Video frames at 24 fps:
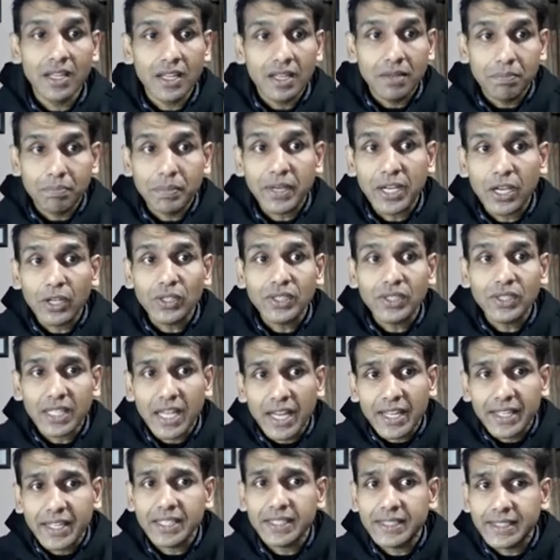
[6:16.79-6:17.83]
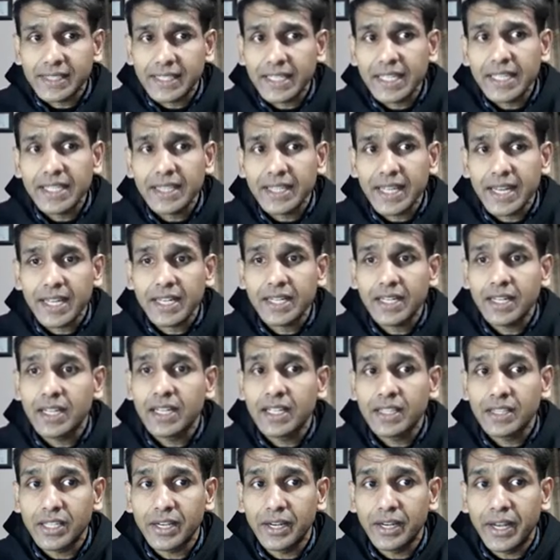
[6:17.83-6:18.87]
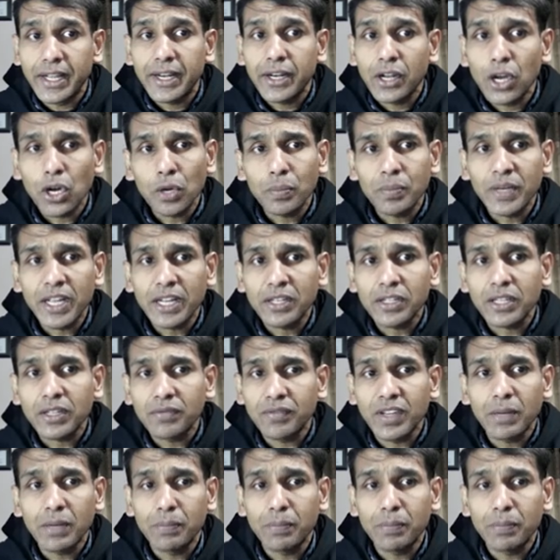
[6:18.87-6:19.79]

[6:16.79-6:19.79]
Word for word: because I can see that the denominator will